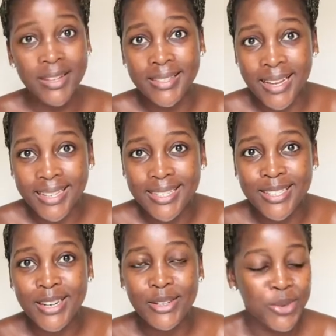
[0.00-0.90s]

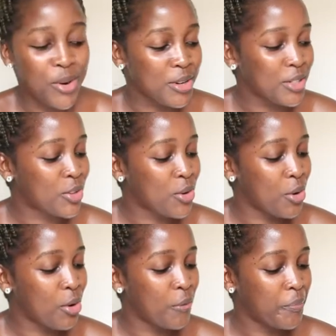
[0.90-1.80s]
Just don't
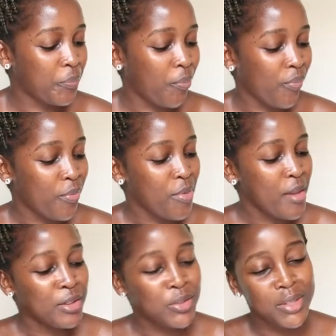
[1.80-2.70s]
go
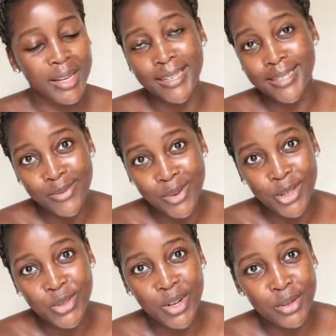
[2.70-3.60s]
to the Indian
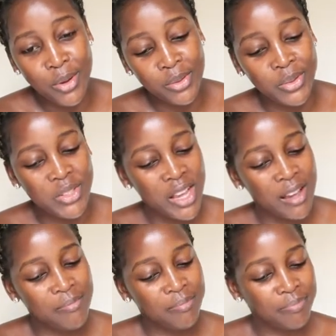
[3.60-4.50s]
restaurant all the
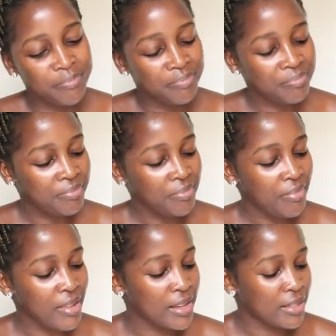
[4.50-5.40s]
time.
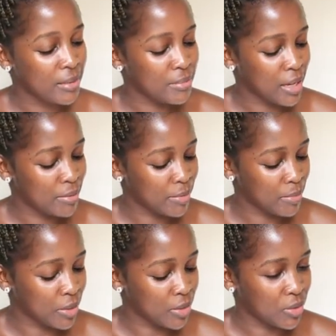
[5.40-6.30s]
Sometimes
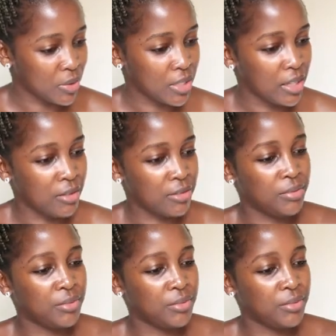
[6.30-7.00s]
make it yourself.